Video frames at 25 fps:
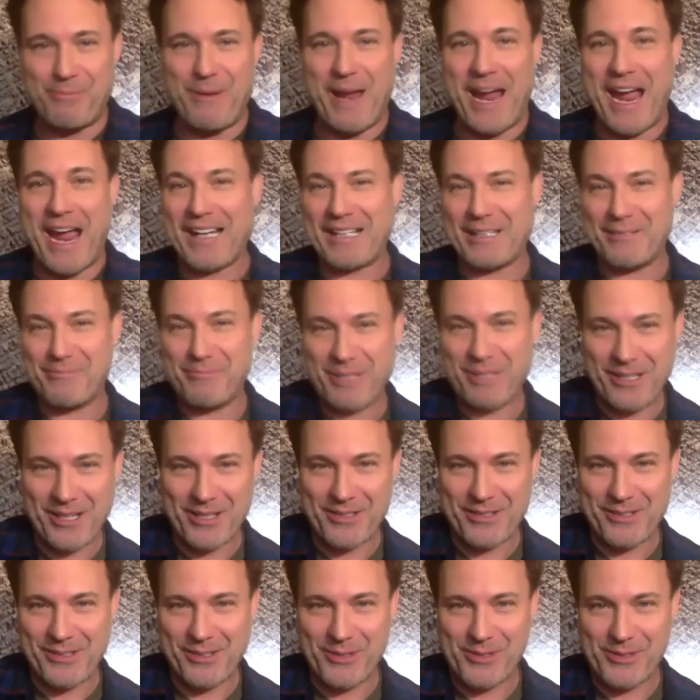back at me
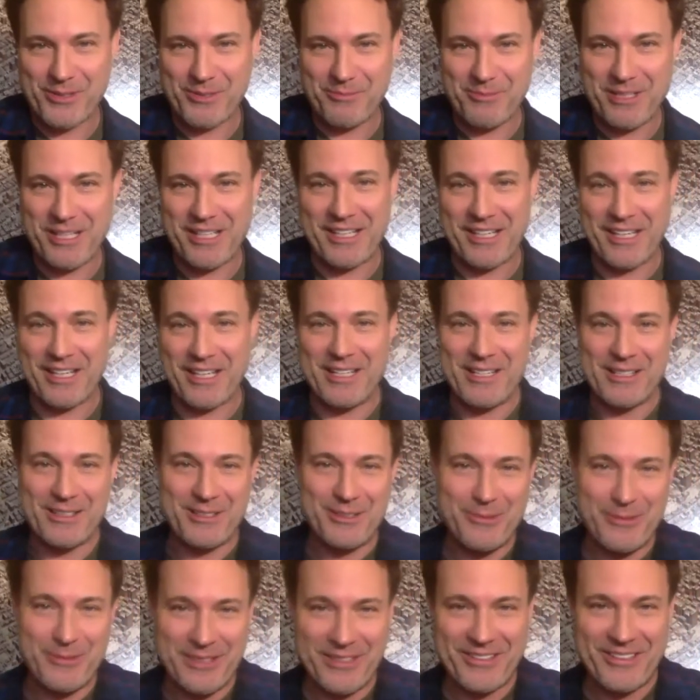on social media and
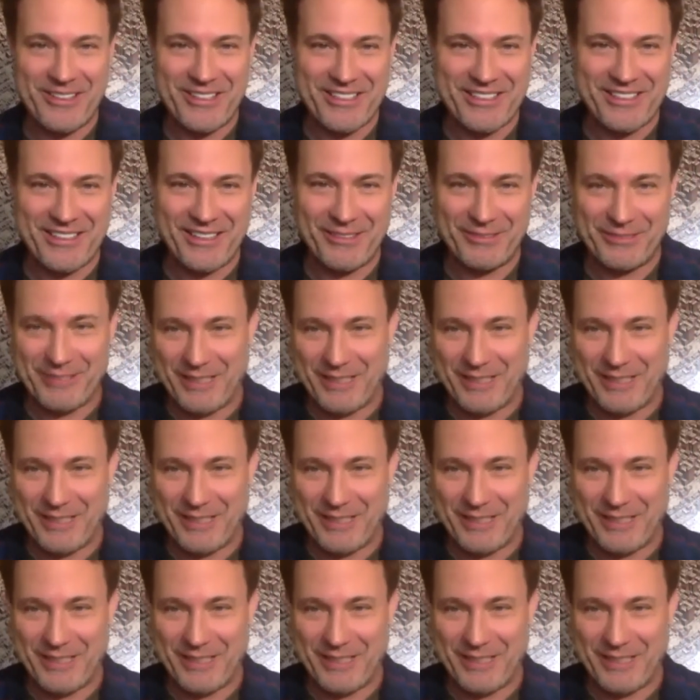Twitter and stuff.